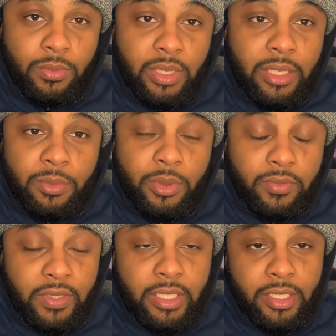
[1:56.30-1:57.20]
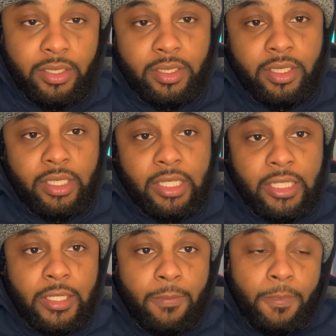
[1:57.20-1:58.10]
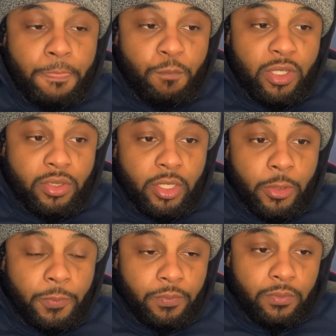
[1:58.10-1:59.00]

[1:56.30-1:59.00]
capable of getting. So